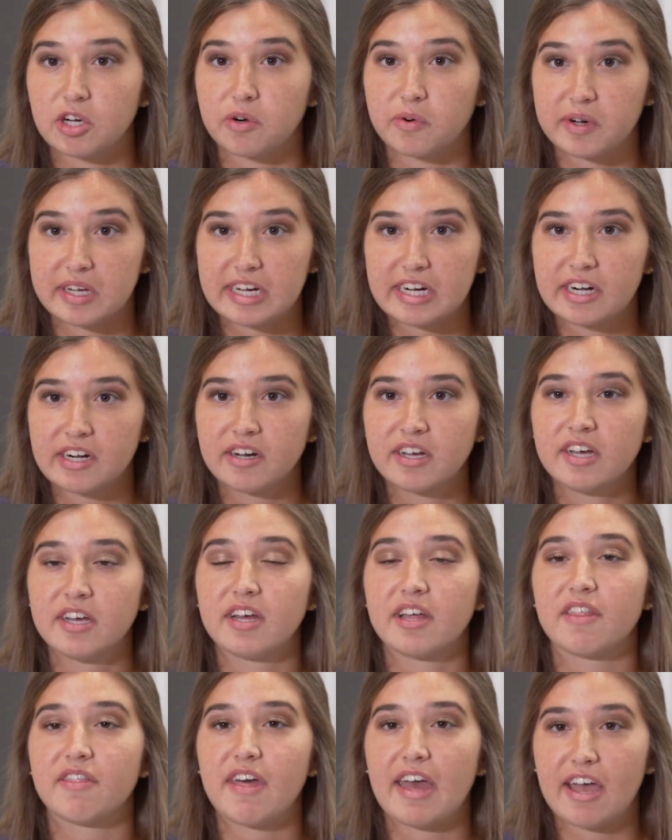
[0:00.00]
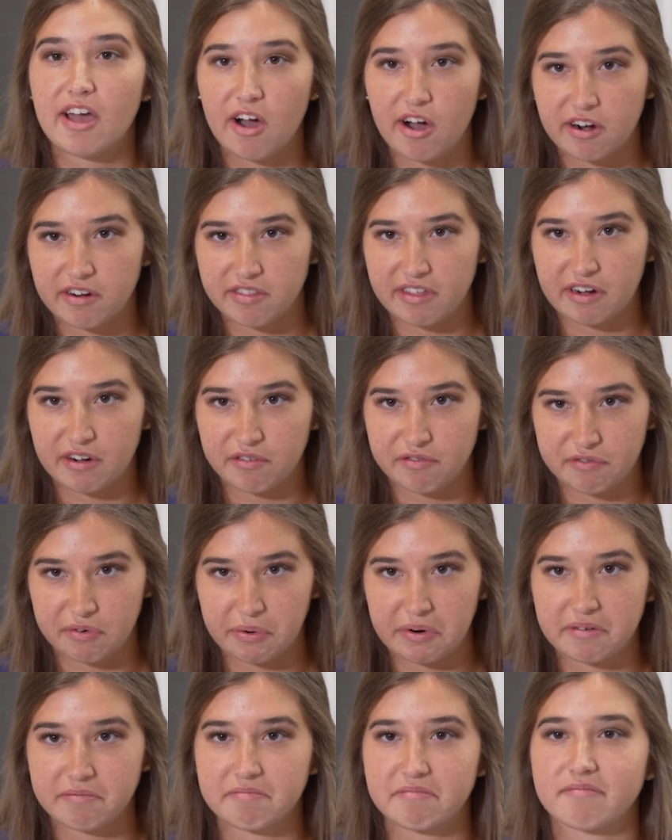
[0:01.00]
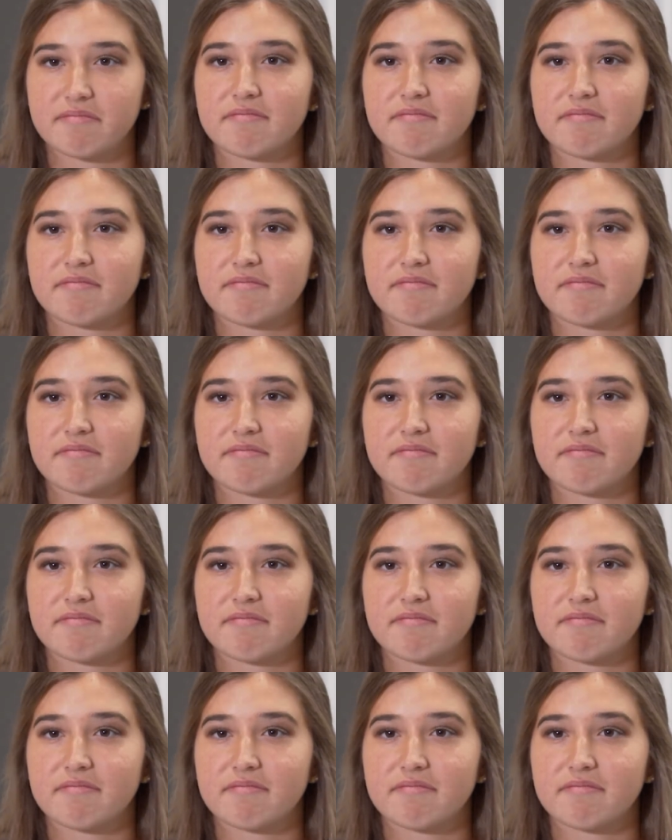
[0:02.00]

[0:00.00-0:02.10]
career, they are there for.